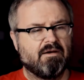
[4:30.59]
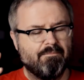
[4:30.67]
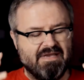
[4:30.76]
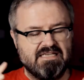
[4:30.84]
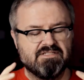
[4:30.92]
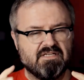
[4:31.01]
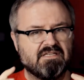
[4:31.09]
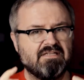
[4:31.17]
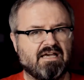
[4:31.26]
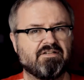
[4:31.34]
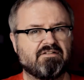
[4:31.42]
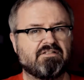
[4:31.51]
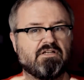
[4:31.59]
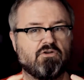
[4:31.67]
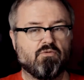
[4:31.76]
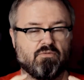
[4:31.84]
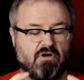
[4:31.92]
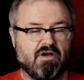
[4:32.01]
amazing, technically
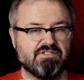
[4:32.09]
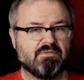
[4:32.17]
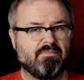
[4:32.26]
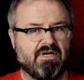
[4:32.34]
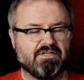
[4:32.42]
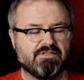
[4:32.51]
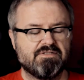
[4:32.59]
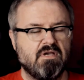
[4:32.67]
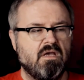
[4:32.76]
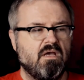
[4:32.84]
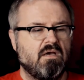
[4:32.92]
awesome models.